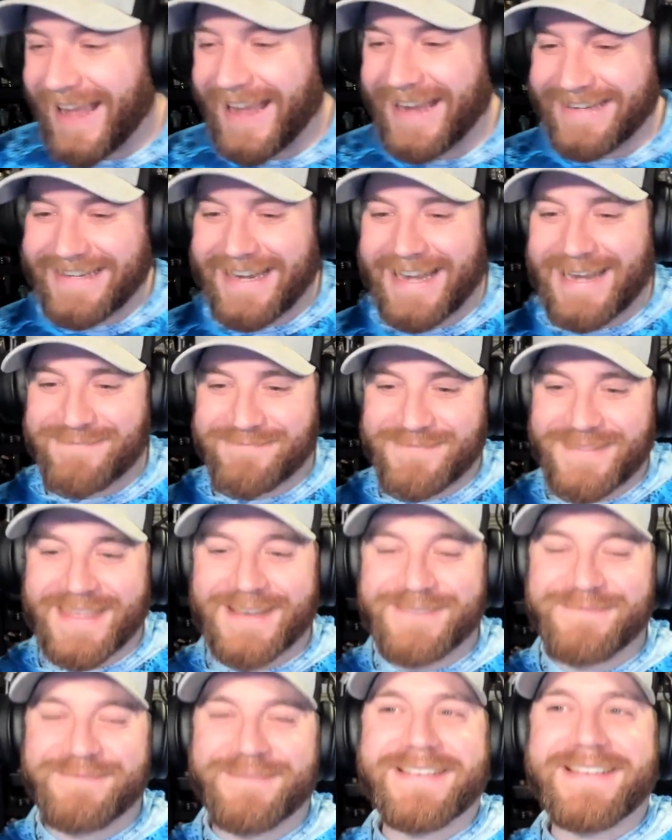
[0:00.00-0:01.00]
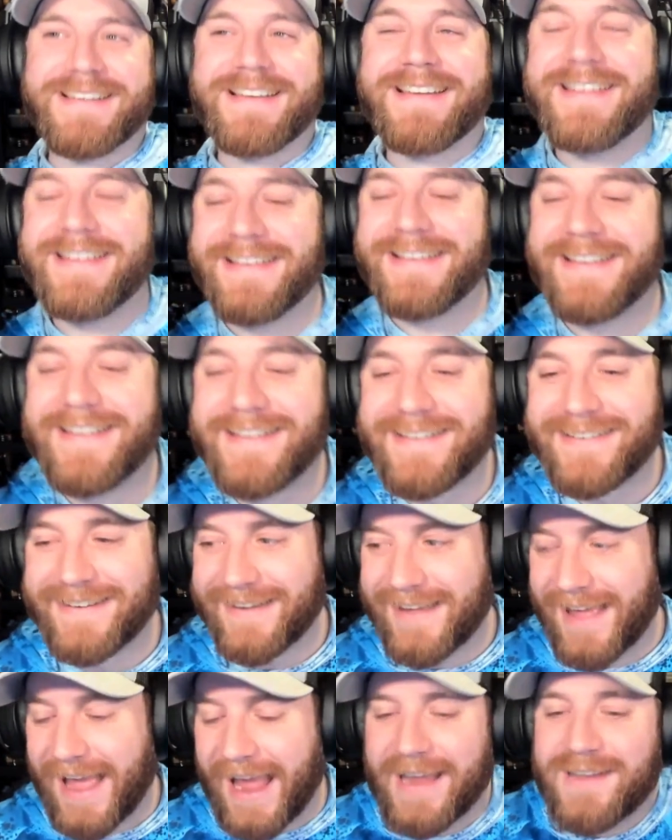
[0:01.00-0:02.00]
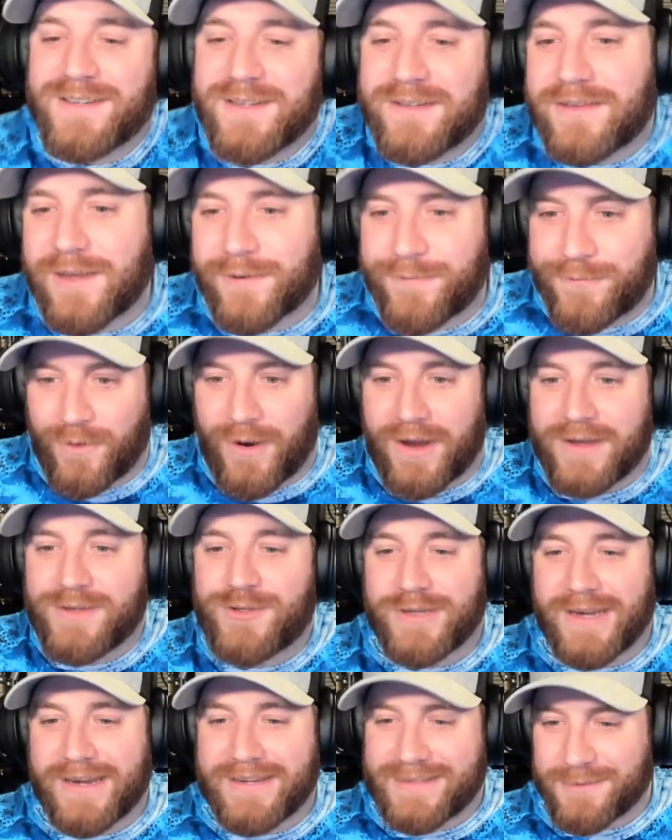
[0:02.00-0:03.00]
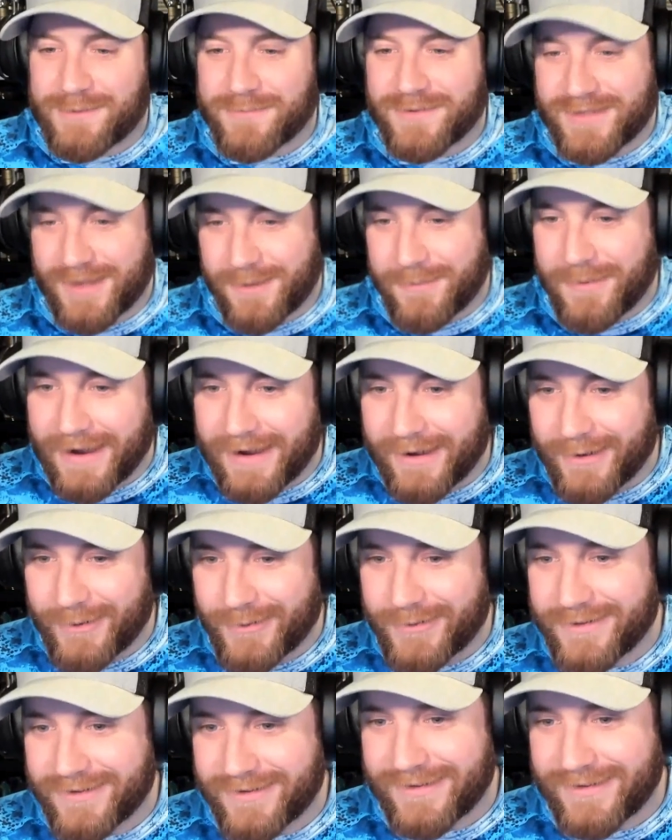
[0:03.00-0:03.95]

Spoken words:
I named them. I had to differentiate them somehow.